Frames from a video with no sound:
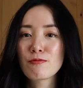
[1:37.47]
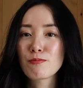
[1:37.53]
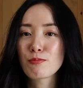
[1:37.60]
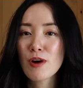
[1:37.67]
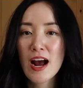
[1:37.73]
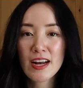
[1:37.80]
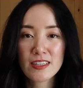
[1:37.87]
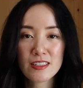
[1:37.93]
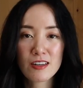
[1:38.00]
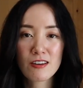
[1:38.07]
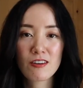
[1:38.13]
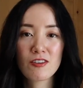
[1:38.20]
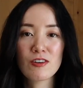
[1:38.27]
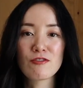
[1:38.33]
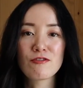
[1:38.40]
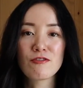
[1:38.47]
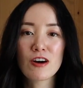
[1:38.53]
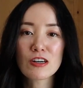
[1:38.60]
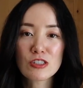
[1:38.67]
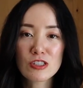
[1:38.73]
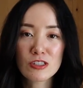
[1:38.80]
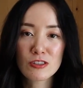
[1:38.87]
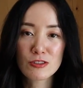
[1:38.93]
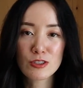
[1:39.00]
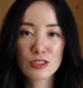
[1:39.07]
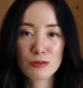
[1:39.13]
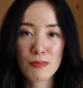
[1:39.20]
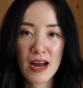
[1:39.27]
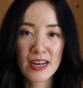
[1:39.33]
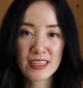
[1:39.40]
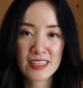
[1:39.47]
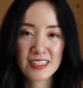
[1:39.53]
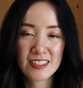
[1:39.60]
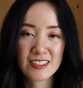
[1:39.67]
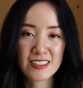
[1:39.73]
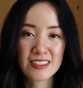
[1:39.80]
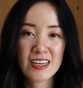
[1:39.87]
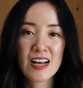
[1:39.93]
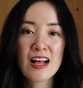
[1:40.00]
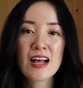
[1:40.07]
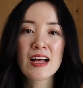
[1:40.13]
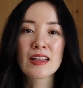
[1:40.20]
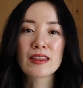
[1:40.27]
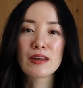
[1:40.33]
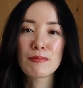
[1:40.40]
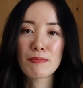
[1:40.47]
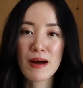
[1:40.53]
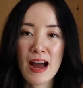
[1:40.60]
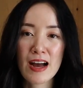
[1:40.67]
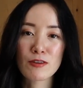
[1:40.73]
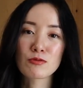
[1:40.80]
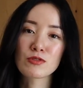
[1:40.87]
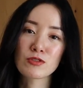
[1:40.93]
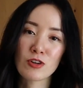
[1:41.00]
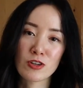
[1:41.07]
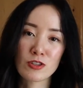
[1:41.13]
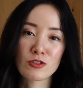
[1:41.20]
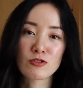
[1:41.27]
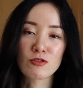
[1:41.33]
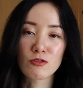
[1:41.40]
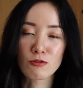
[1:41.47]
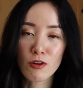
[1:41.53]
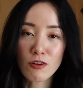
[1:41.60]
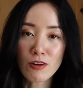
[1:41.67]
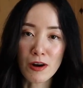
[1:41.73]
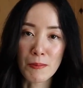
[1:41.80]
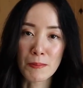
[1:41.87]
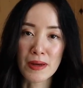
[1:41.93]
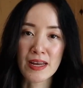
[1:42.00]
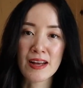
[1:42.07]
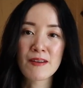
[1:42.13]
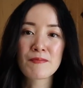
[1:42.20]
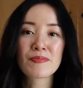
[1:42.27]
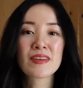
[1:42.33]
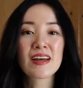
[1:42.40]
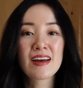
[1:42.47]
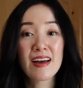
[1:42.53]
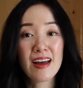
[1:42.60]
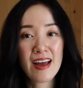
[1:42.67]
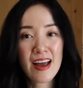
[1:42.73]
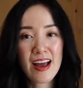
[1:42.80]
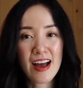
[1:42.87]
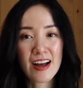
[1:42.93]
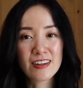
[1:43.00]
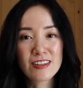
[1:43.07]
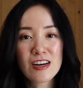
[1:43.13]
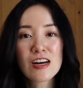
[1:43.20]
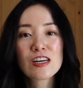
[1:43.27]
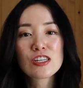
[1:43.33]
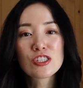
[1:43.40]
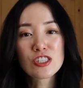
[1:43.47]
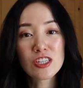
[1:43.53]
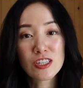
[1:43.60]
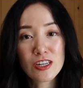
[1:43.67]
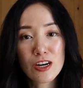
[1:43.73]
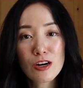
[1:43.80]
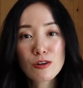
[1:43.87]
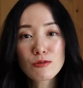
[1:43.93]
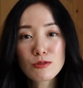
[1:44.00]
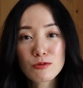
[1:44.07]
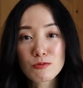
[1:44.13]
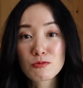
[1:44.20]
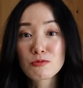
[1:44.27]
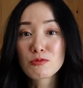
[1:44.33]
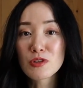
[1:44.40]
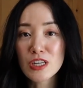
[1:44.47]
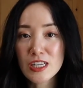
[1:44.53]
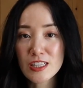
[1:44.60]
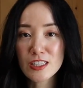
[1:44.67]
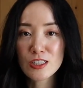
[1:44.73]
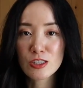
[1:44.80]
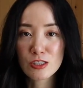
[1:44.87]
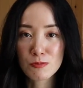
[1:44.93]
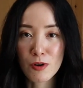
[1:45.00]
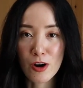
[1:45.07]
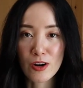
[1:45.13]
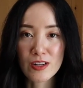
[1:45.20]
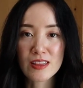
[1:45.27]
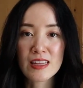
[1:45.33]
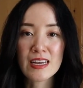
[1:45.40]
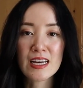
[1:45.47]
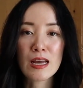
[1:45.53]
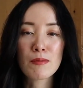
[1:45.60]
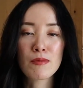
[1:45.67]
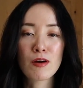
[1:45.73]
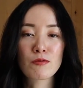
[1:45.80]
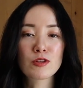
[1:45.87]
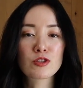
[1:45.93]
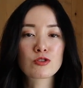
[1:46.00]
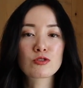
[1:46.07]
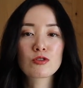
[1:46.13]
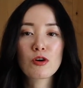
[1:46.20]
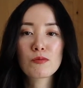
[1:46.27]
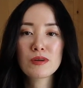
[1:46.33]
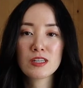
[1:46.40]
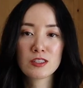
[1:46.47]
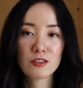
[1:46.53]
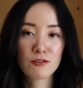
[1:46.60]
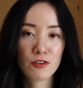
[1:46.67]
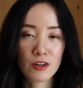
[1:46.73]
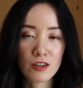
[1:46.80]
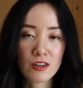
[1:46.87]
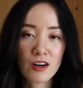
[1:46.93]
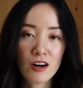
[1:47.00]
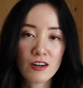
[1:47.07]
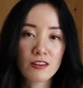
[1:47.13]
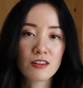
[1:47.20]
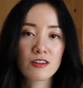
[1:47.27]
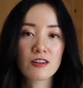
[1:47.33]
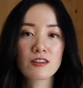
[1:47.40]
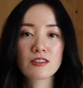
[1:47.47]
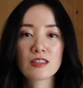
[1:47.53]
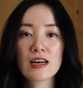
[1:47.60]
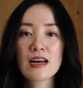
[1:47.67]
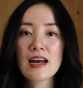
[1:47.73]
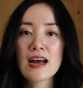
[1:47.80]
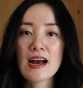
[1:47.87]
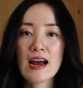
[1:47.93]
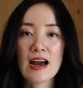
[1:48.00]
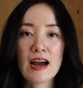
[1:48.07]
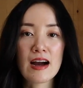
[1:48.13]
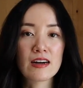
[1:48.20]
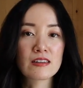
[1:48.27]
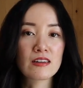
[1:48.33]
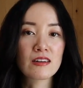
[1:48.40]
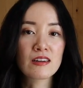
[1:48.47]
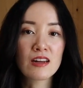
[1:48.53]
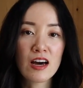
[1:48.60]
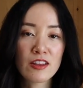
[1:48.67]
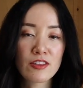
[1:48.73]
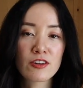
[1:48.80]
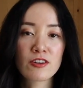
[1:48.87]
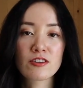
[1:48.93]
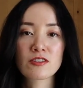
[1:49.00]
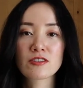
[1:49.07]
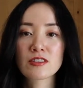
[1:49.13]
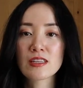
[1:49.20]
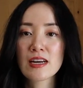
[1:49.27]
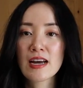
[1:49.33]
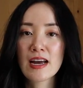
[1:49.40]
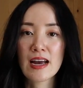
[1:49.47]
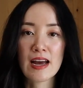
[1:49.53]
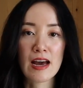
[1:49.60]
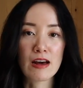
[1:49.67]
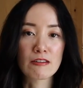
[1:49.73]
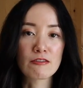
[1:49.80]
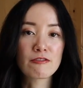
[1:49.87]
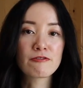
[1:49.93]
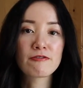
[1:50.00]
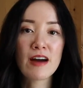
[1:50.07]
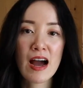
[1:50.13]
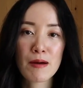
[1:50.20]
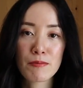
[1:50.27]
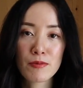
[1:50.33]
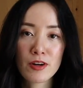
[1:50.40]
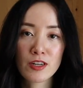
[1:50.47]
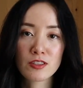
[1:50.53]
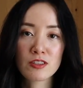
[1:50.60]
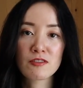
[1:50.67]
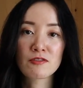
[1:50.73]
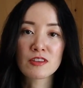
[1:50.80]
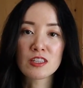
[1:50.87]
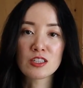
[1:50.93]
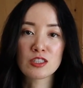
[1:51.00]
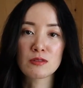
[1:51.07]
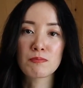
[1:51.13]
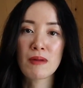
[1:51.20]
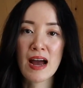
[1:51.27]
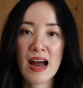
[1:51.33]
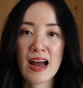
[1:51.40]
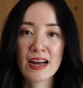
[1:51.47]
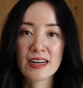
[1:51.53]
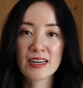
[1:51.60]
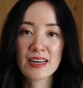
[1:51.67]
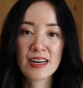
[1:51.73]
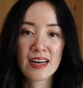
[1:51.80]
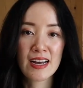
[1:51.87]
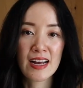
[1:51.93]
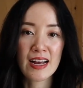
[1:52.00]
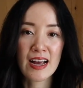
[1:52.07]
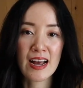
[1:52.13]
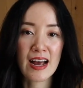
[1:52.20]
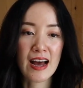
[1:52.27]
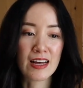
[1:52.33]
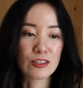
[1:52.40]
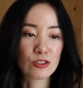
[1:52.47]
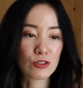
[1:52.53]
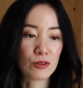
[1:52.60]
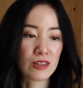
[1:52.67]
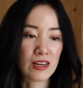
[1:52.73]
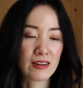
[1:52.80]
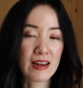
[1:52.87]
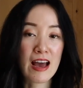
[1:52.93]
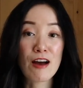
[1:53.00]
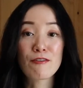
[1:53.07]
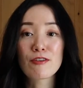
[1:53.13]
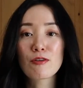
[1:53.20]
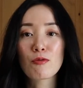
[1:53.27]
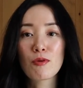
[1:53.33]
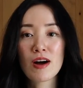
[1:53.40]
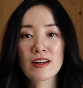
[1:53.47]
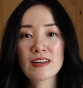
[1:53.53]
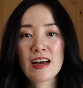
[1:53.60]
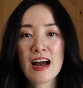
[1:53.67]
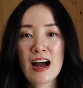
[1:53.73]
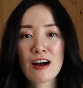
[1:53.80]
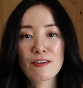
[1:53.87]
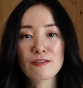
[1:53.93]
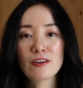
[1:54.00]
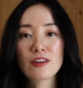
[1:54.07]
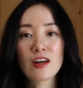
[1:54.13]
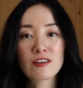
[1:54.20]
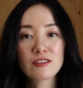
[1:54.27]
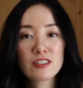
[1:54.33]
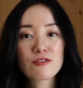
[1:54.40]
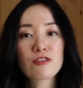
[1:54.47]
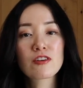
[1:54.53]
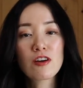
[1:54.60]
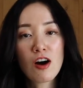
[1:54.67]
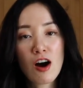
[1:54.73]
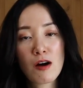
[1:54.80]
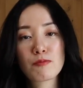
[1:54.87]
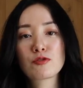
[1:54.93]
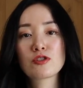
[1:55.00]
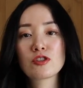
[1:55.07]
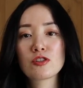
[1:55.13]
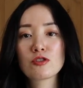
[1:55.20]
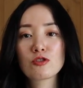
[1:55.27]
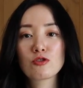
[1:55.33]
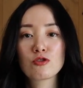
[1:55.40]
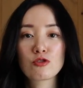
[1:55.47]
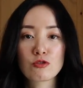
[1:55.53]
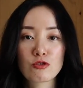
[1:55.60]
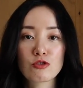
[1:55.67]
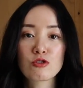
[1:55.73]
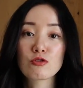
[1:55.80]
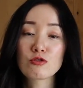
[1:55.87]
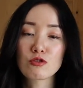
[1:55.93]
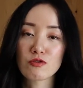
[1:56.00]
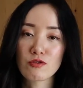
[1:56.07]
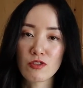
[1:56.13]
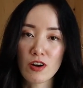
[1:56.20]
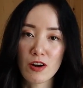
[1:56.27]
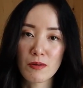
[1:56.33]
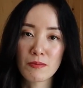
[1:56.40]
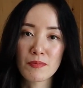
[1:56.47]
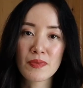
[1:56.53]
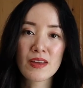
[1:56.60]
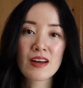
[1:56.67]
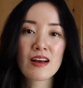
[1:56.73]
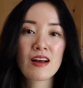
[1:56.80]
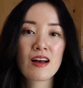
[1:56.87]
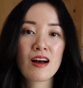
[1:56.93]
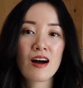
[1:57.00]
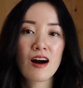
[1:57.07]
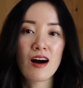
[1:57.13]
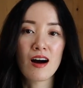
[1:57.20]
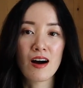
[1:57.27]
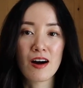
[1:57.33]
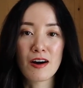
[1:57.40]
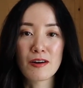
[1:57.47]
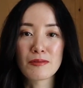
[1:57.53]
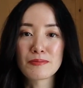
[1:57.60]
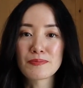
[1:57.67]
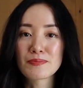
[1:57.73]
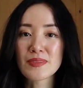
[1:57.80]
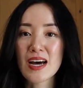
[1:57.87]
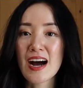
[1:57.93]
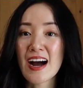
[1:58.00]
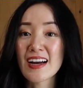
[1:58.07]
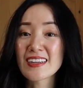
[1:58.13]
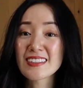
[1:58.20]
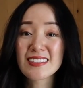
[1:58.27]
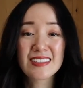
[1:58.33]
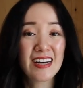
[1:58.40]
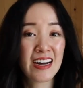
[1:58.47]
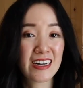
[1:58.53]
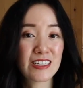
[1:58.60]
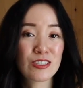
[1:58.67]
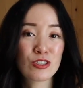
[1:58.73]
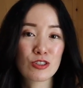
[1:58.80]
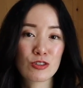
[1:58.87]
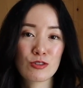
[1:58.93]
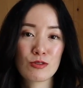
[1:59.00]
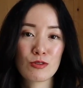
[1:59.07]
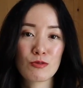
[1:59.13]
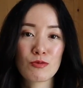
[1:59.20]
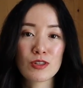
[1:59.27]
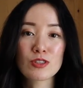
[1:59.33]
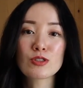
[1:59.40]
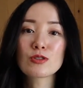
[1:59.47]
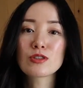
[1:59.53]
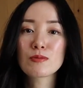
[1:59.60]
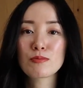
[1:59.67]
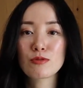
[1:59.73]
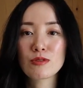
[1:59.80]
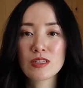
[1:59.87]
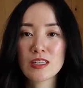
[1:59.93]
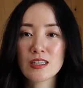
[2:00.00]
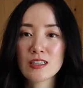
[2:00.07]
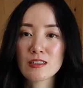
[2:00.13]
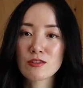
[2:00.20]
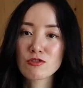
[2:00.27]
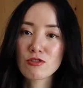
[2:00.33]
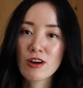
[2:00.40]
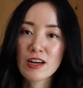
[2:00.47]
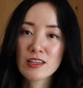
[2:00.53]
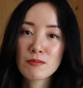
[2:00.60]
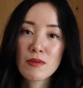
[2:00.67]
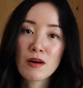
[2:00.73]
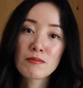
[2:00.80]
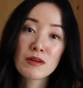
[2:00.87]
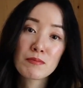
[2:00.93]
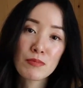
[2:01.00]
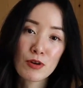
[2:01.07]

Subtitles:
practical and functional this bag is, the bag was starting to grow on me. And Chanel was really smart. They came out with so many different colors and leathers and fabrics of this bag. And so then everyone have a lot of different options to choose from. I decided to went to the boutique and try them on in